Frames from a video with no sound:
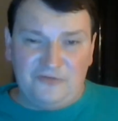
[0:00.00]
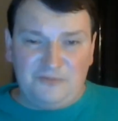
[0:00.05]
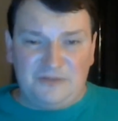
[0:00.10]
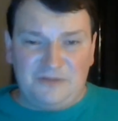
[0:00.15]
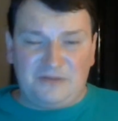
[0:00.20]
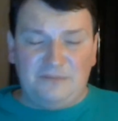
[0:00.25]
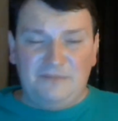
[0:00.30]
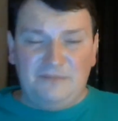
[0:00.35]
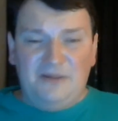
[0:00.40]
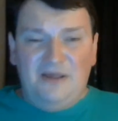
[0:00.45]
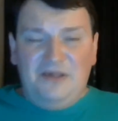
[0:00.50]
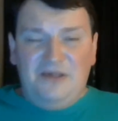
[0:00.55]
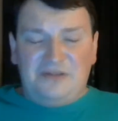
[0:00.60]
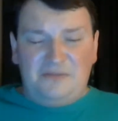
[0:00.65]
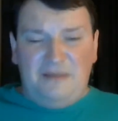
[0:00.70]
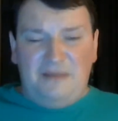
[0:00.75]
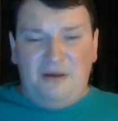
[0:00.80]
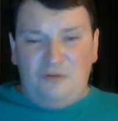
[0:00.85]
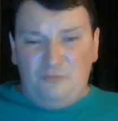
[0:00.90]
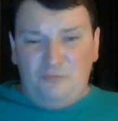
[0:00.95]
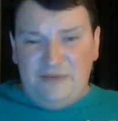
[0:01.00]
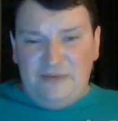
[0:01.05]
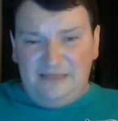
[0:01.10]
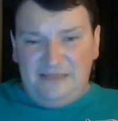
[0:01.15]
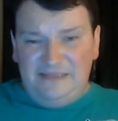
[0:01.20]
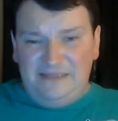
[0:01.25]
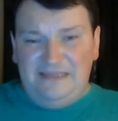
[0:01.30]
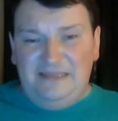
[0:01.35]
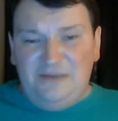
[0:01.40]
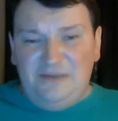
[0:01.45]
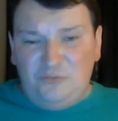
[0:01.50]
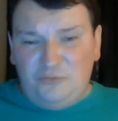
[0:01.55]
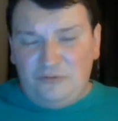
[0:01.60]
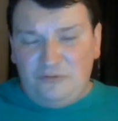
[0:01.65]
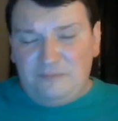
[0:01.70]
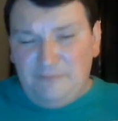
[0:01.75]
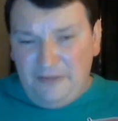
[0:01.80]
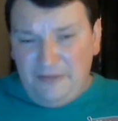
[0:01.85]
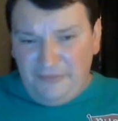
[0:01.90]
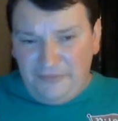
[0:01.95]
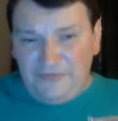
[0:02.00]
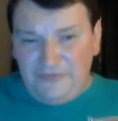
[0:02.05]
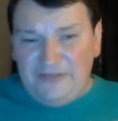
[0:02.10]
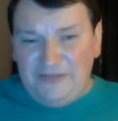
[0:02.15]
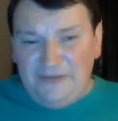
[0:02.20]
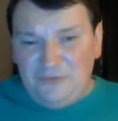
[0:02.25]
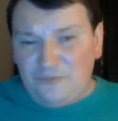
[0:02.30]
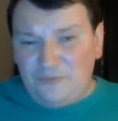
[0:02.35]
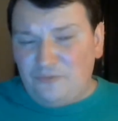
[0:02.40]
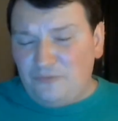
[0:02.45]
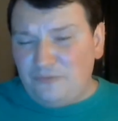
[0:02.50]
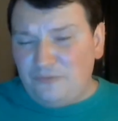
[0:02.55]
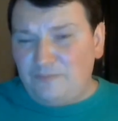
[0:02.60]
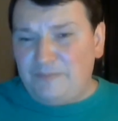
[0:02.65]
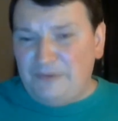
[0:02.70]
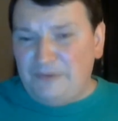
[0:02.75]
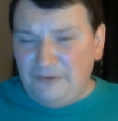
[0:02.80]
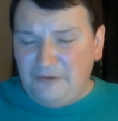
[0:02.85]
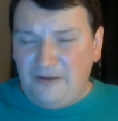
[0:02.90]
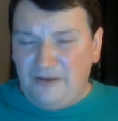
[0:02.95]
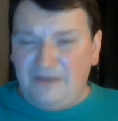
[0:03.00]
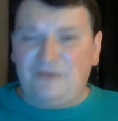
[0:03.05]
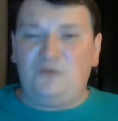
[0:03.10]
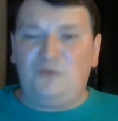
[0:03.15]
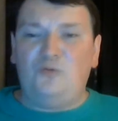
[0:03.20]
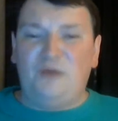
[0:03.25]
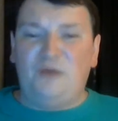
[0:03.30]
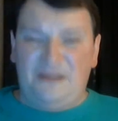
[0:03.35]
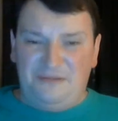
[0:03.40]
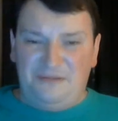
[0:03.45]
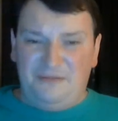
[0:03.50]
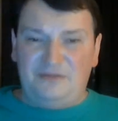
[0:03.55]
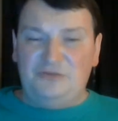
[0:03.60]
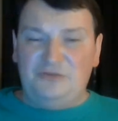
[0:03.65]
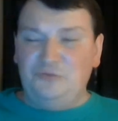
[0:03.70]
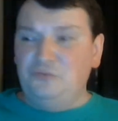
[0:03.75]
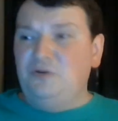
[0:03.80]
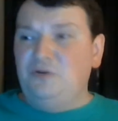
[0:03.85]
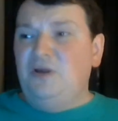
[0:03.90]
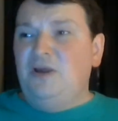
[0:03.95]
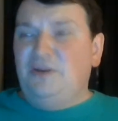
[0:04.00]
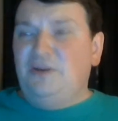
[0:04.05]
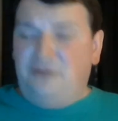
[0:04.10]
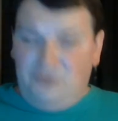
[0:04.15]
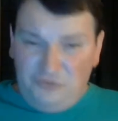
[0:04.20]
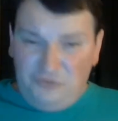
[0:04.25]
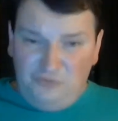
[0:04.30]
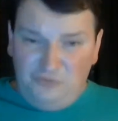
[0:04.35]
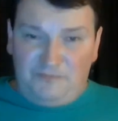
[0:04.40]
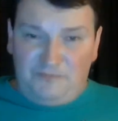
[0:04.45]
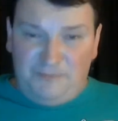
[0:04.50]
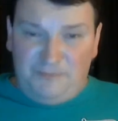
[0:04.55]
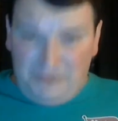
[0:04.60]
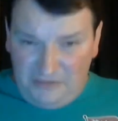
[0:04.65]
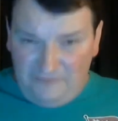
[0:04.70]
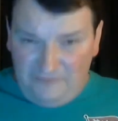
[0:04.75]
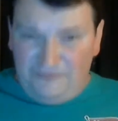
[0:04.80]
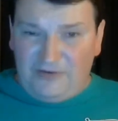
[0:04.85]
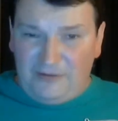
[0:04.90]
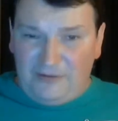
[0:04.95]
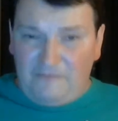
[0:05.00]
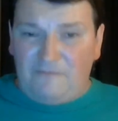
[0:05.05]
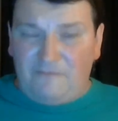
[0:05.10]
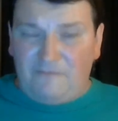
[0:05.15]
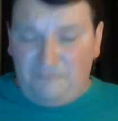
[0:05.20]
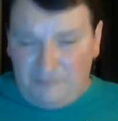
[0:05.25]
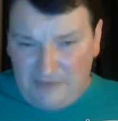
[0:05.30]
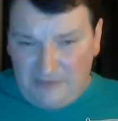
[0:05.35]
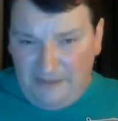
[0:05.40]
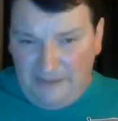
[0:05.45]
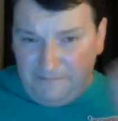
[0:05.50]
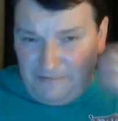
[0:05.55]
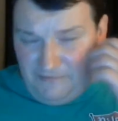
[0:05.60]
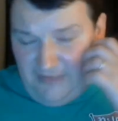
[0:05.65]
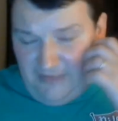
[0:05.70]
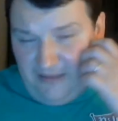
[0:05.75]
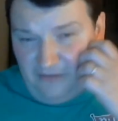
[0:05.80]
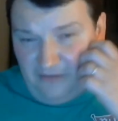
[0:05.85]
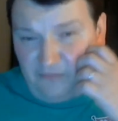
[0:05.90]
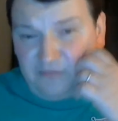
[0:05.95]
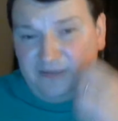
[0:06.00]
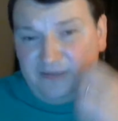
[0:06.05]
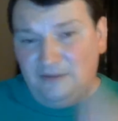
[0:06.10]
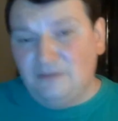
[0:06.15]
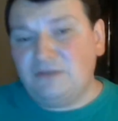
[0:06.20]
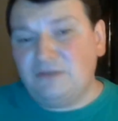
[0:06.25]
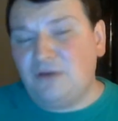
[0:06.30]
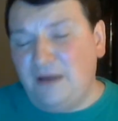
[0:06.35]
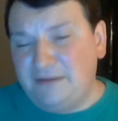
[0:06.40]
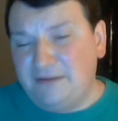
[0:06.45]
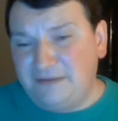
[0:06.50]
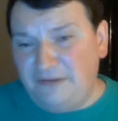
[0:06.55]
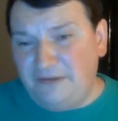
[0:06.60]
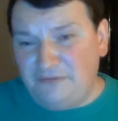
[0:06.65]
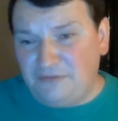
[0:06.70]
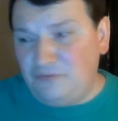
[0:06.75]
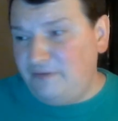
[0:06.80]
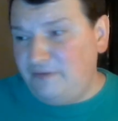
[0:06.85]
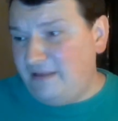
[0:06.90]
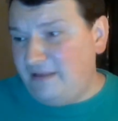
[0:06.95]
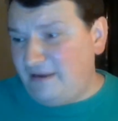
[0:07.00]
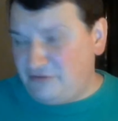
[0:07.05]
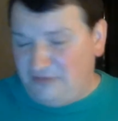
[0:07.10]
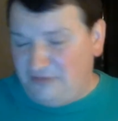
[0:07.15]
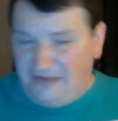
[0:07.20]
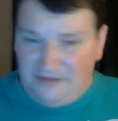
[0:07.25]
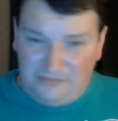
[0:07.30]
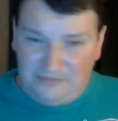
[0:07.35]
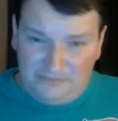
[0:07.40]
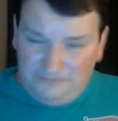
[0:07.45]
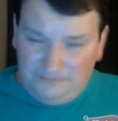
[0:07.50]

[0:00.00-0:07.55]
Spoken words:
But somehow weekly or monthly or periodic quests to do specific types of that scaled content, so it actually has